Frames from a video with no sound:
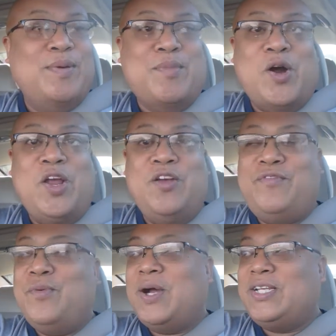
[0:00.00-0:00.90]
Mario,
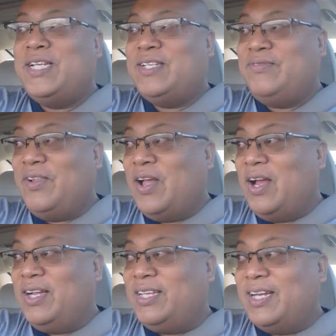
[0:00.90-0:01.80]
if you're watching this
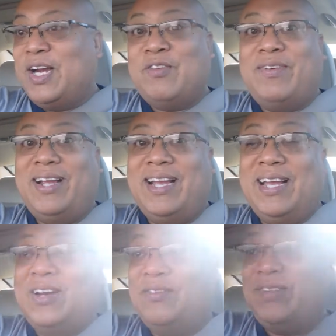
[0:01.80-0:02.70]
vlog, I don't
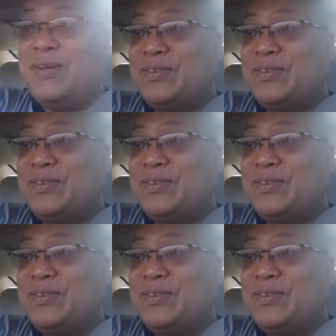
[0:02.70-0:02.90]
know if that